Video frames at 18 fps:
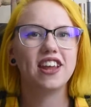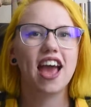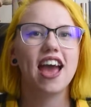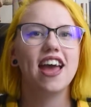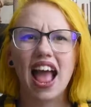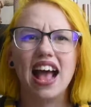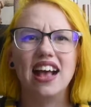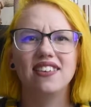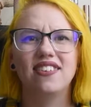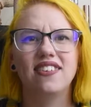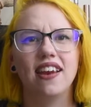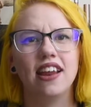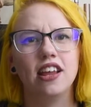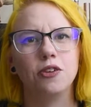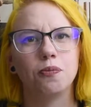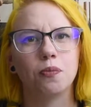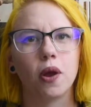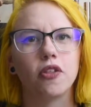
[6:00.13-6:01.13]
at, as did
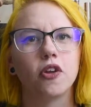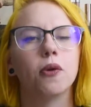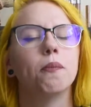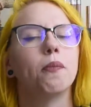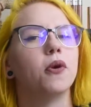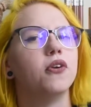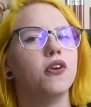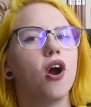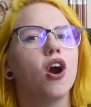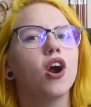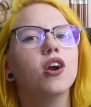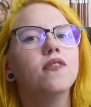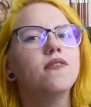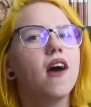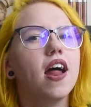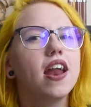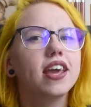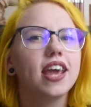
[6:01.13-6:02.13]
his brother Bernard
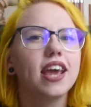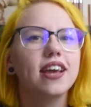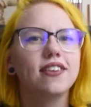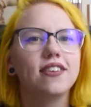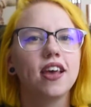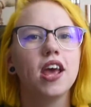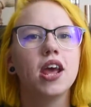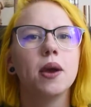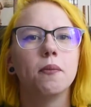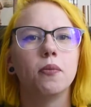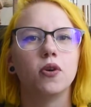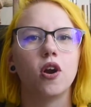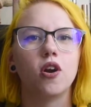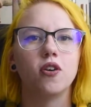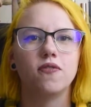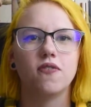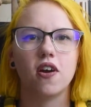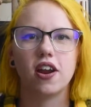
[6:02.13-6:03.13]
Vonnegut.
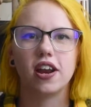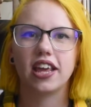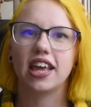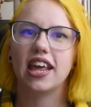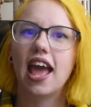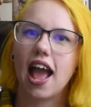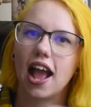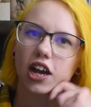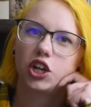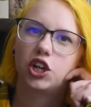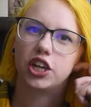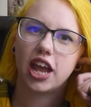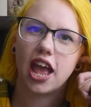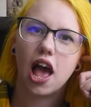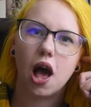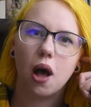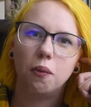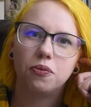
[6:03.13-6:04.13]
Bernard Vonnegut actually
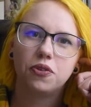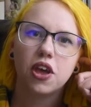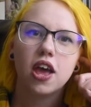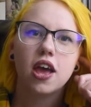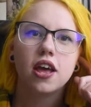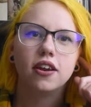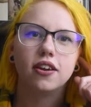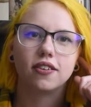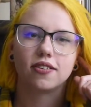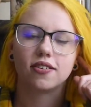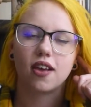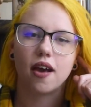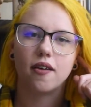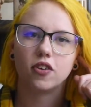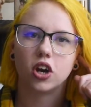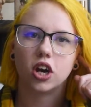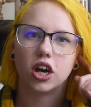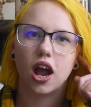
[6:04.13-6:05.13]
helped
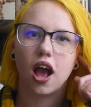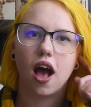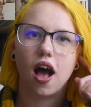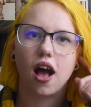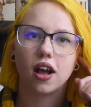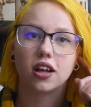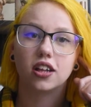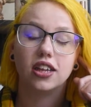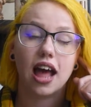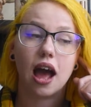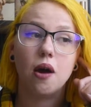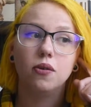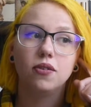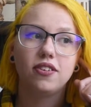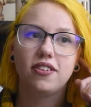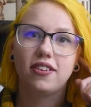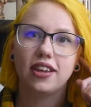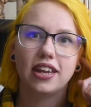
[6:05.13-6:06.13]
discover
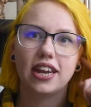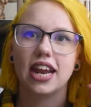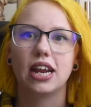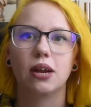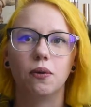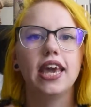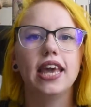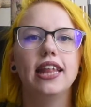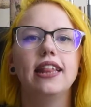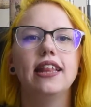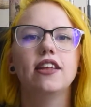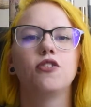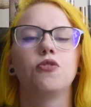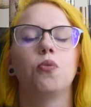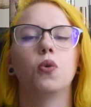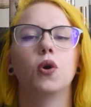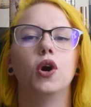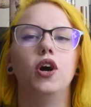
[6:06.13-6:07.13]
cloud seeding. In
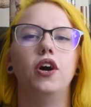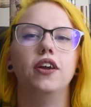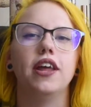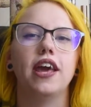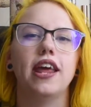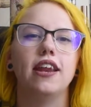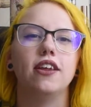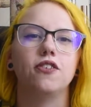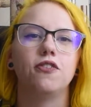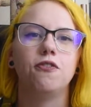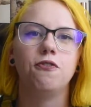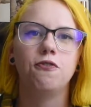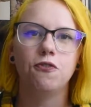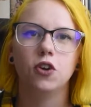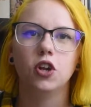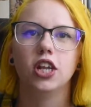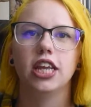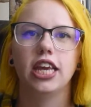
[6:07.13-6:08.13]
this world, it is
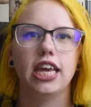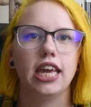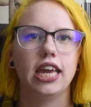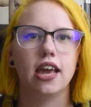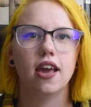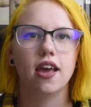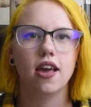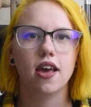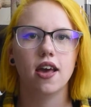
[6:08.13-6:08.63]
fully